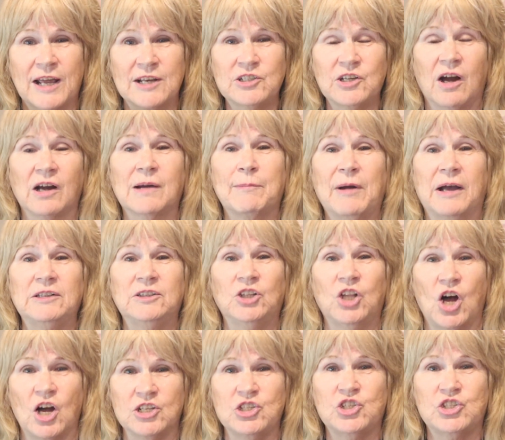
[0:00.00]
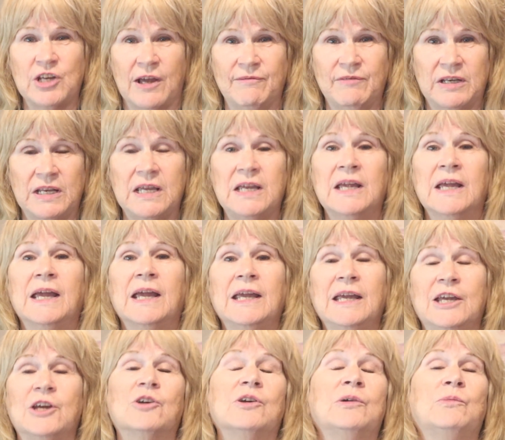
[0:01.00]
I talk about longevity
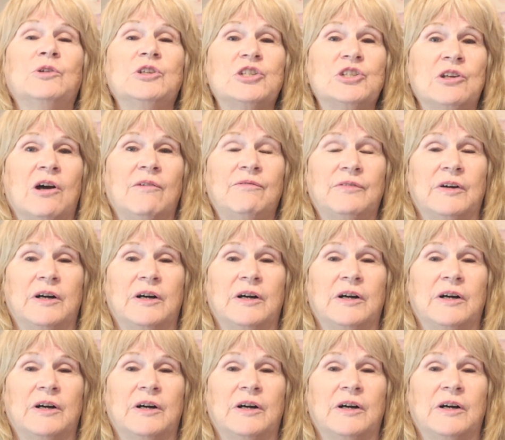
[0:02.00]
here in Wichita